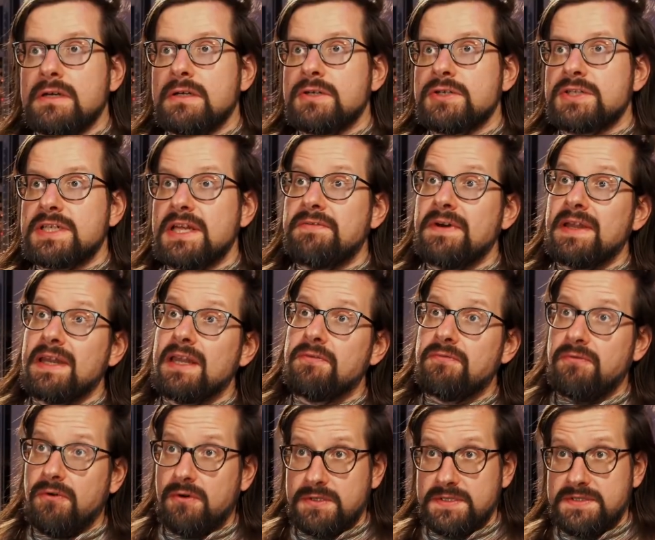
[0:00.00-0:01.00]
Stefan
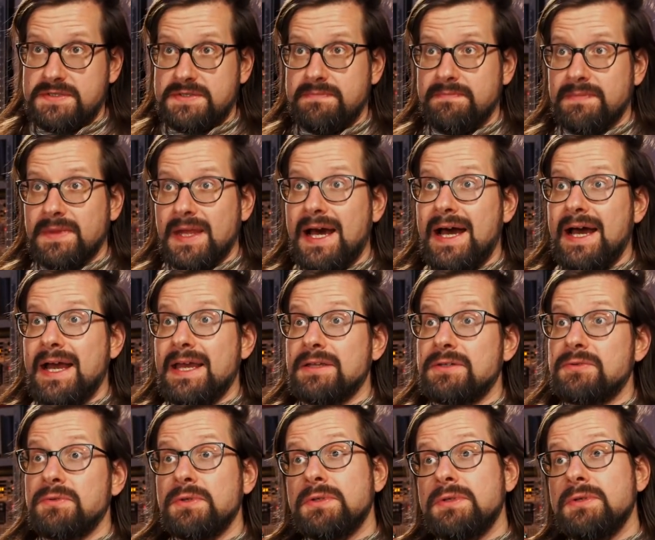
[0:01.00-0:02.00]
Laforce. Hi,
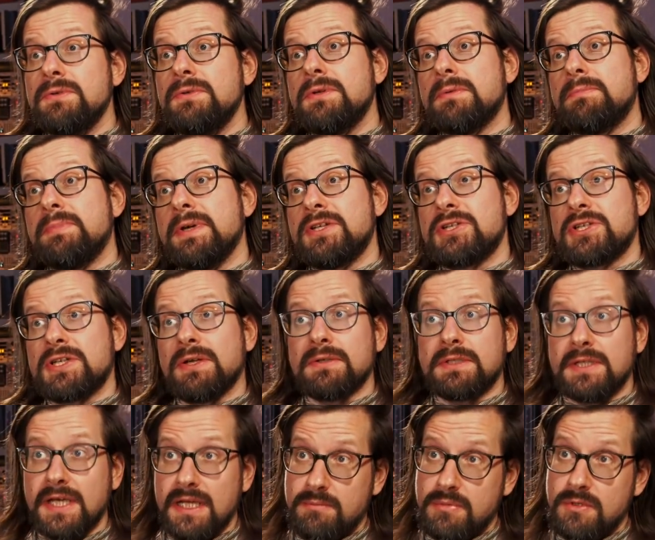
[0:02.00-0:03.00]
do you tune your pitch down
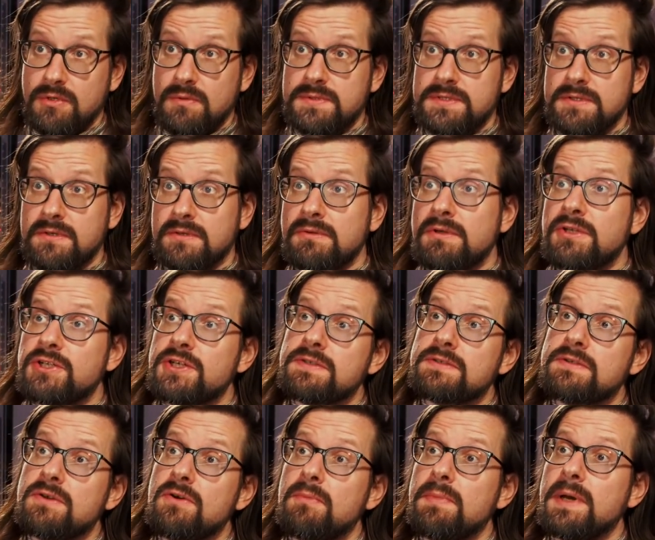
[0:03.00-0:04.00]
tape loops or do you
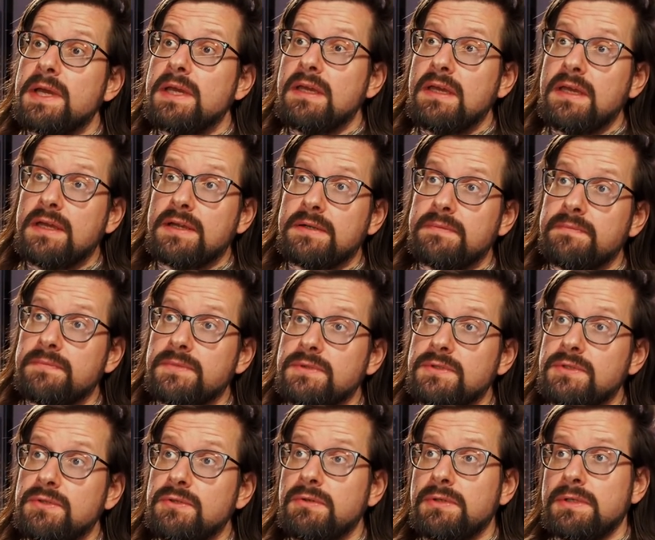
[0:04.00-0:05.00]
just go by ear?
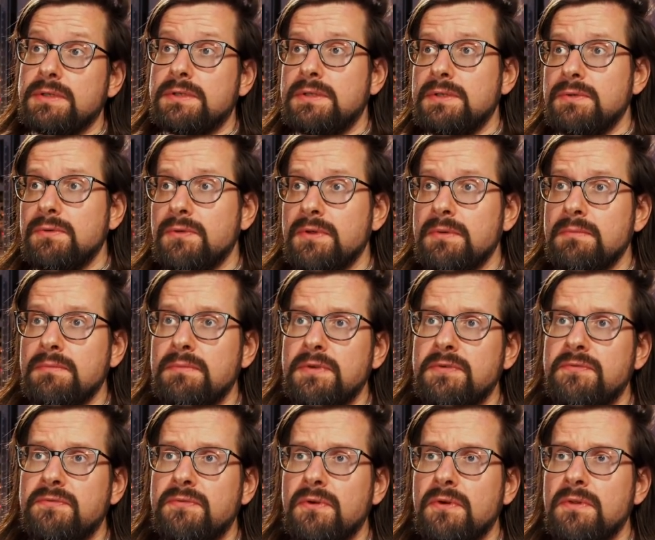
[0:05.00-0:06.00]
Do you EQ them
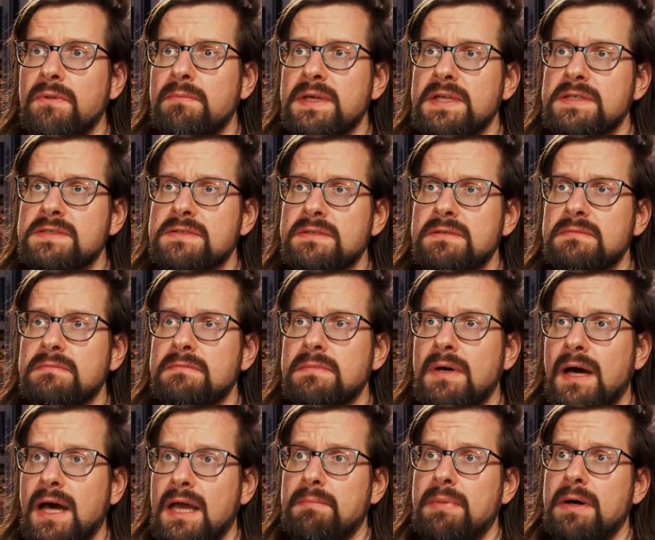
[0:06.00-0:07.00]
before the mixer?
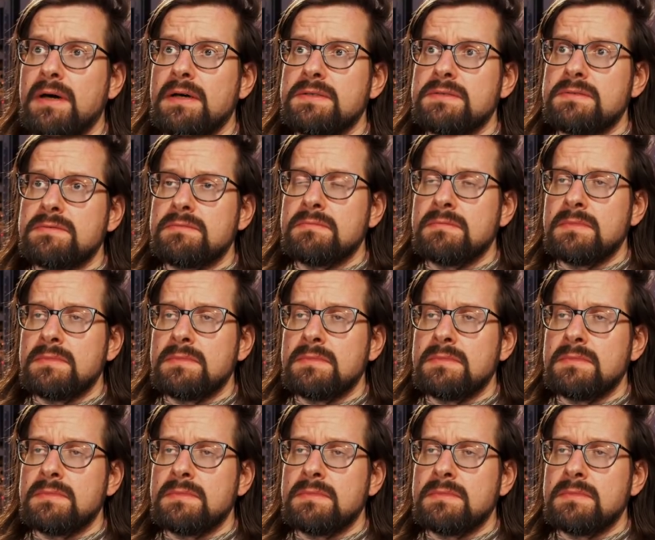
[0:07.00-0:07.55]
High pass?